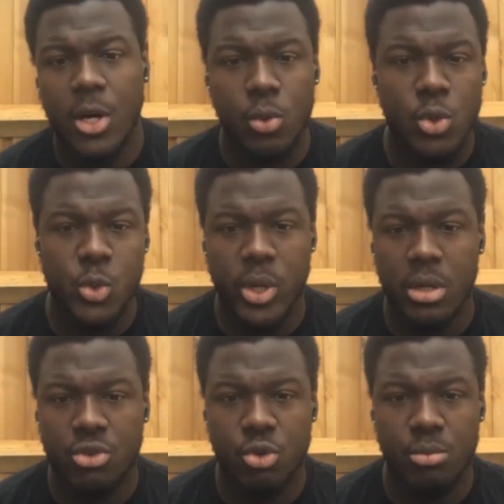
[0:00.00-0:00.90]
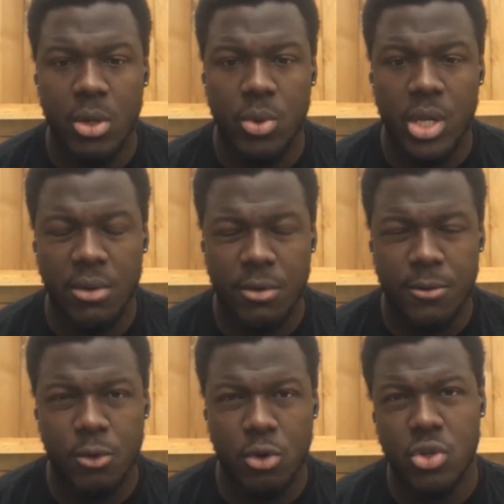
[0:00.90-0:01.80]
it out, swing it through mid-wicket for
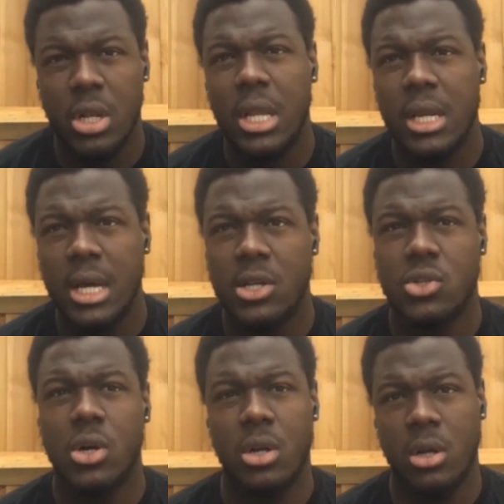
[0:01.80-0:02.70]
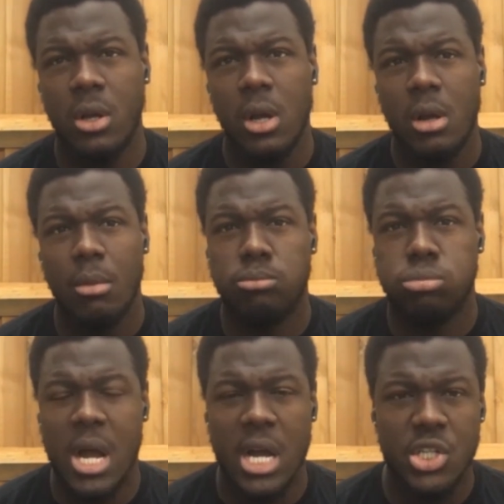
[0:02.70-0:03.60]
four. So I like that sort of
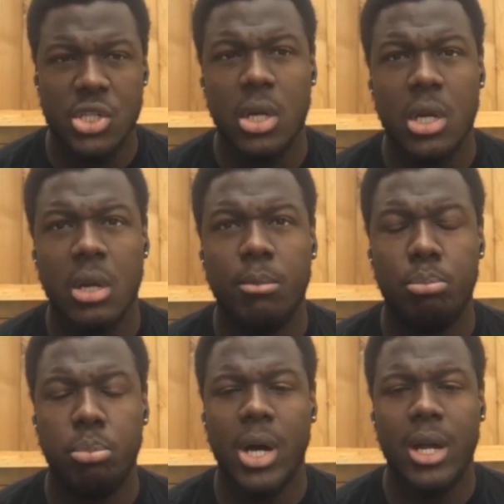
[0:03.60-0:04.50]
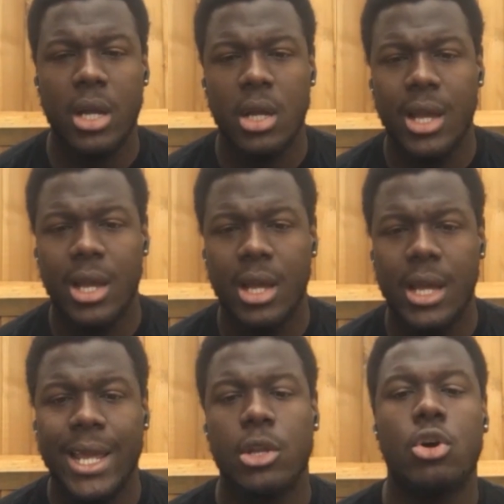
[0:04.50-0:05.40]
brash, but
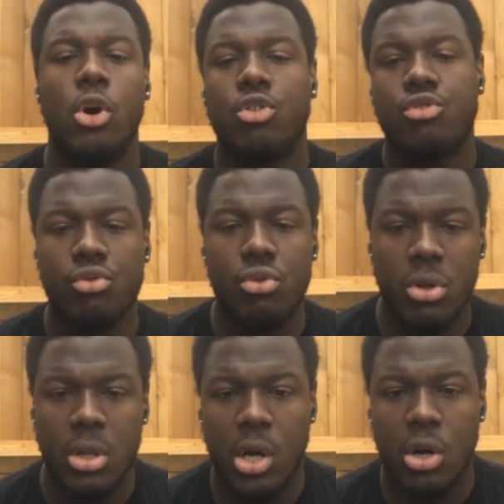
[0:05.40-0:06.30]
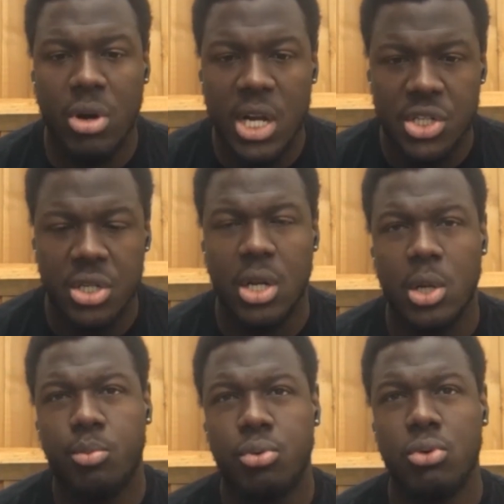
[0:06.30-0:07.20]
in control, aggression
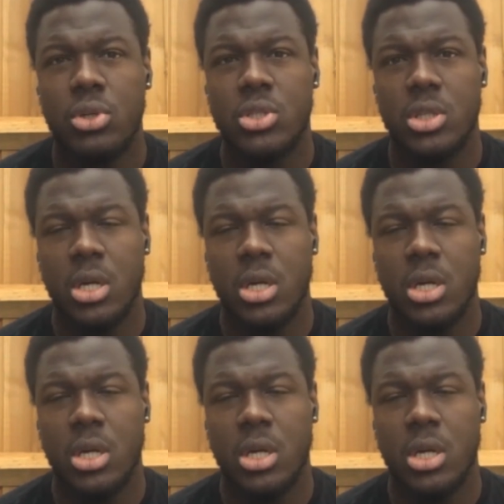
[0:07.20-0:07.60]
and approach.